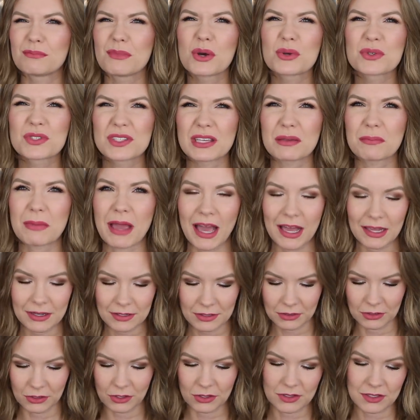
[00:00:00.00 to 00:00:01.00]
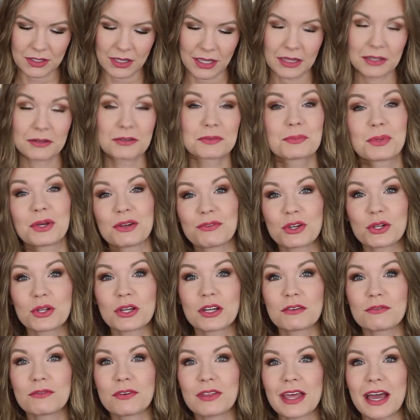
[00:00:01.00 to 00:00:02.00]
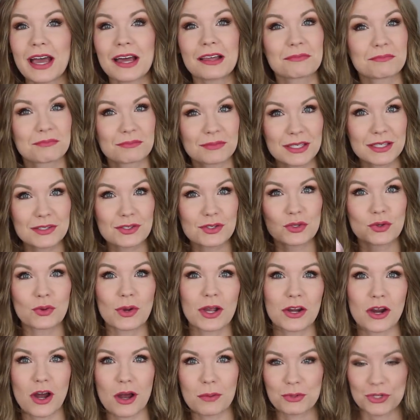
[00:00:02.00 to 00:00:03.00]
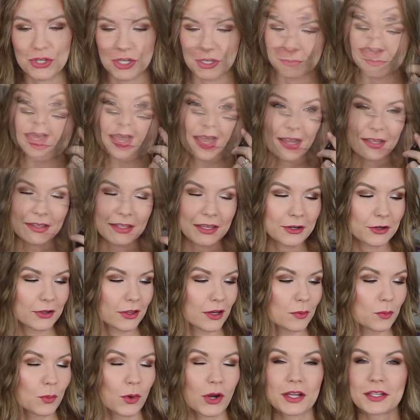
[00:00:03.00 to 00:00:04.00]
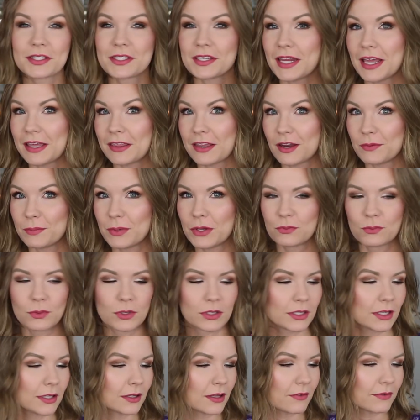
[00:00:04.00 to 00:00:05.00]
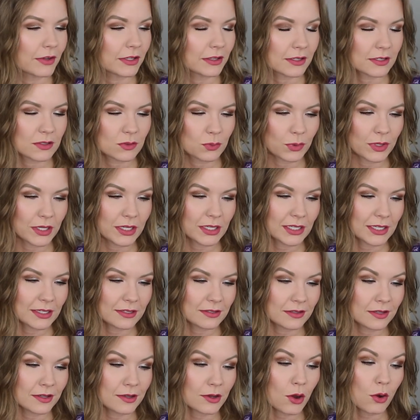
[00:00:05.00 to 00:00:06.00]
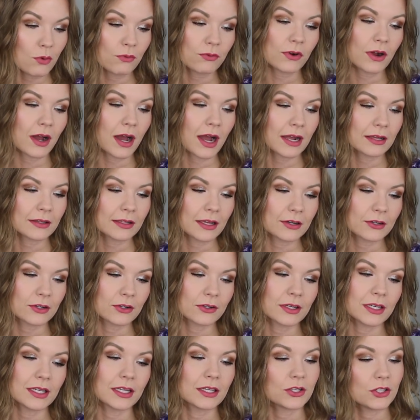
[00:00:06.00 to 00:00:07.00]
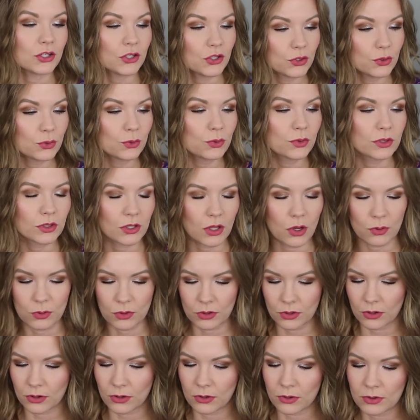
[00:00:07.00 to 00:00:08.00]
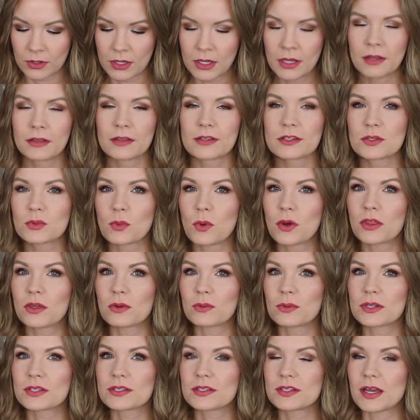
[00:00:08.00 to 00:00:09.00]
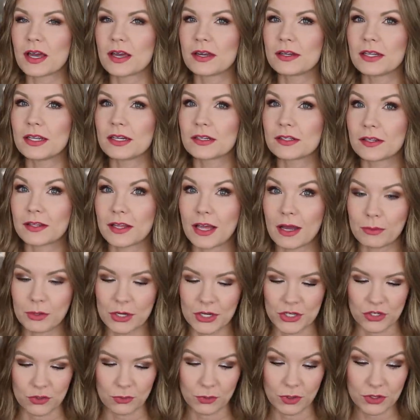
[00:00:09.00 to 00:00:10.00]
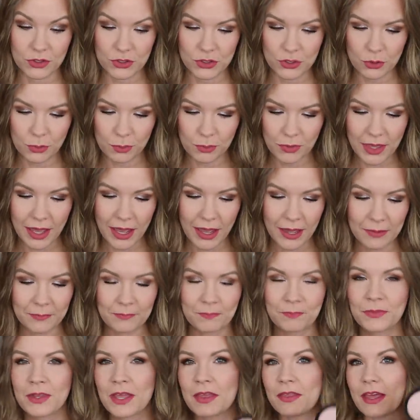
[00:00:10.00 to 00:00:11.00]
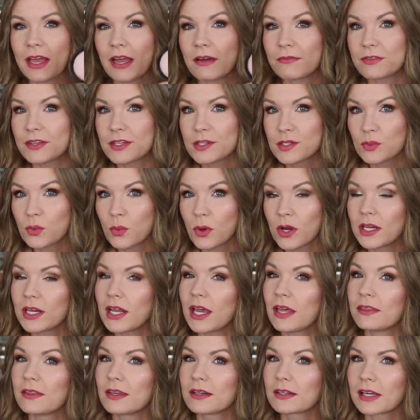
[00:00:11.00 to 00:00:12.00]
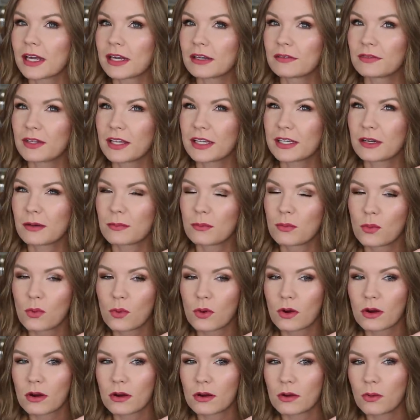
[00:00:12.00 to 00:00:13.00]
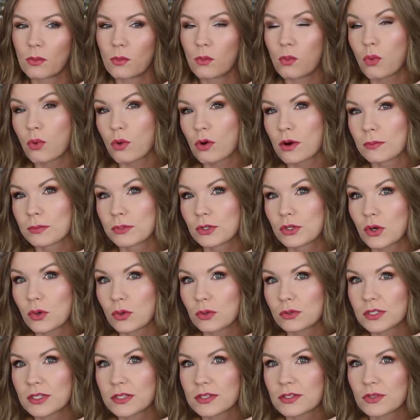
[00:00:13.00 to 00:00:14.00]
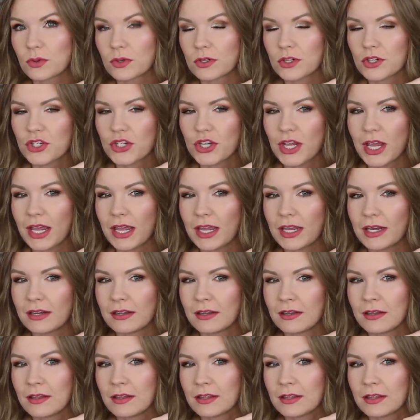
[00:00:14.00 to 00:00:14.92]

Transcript: mostly matte, looks like. But if you're looking for that, this is a great option. And the highlighter that I'm wearing today that I've been really loving this week is the Ofra Highlighter in You Glow Girl. This is one that was done in collaboration with Dupe That. They have this one and then kind of like a more warm golden sort of shade